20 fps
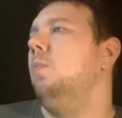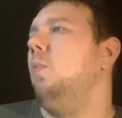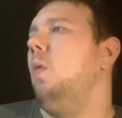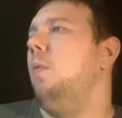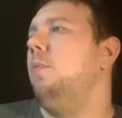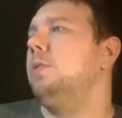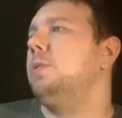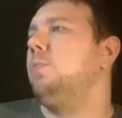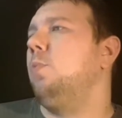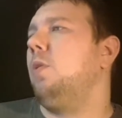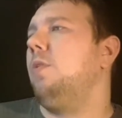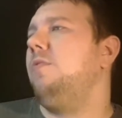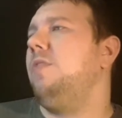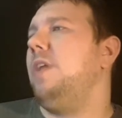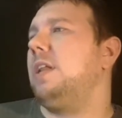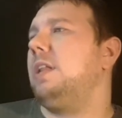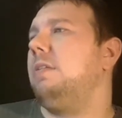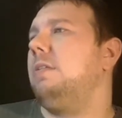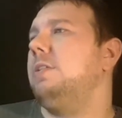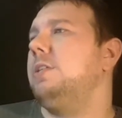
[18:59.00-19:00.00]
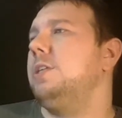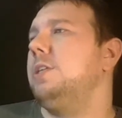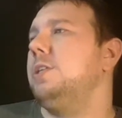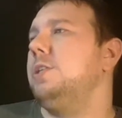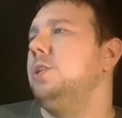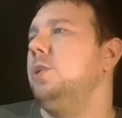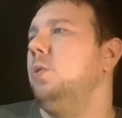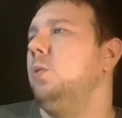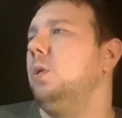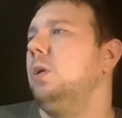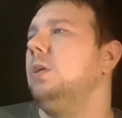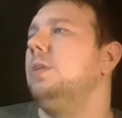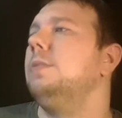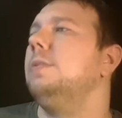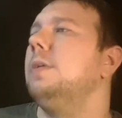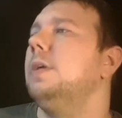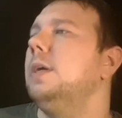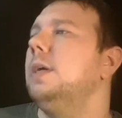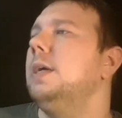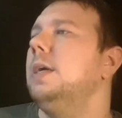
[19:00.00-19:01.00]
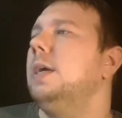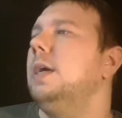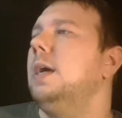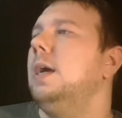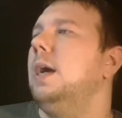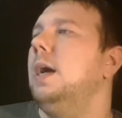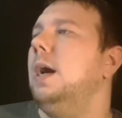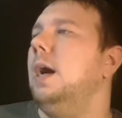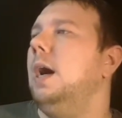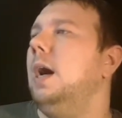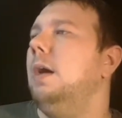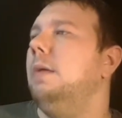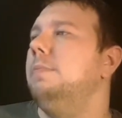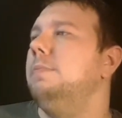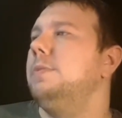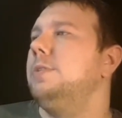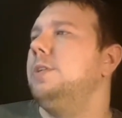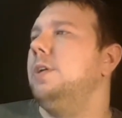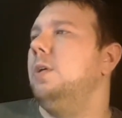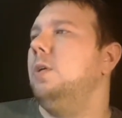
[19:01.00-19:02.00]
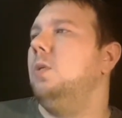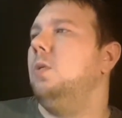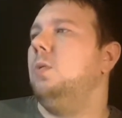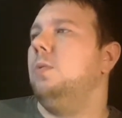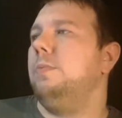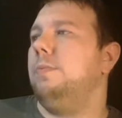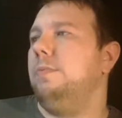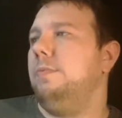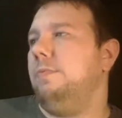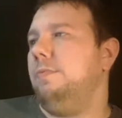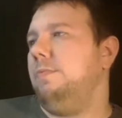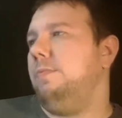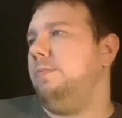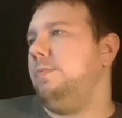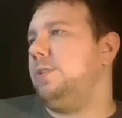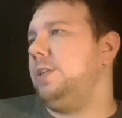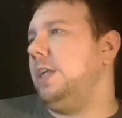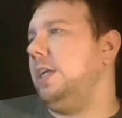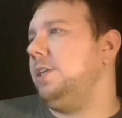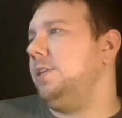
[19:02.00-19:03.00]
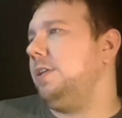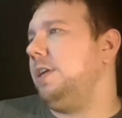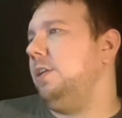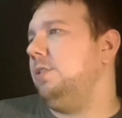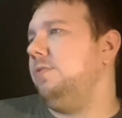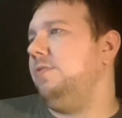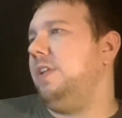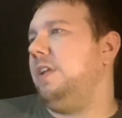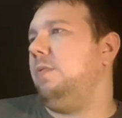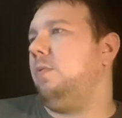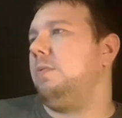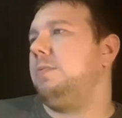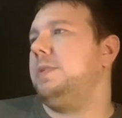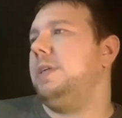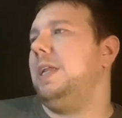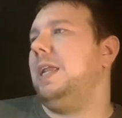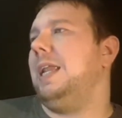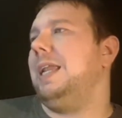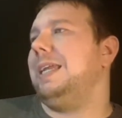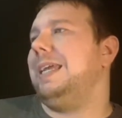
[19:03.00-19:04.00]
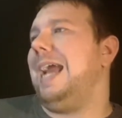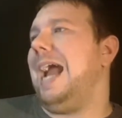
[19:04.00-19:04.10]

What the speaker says: one was more effective because it's newer. So percentage of kills 54%, and the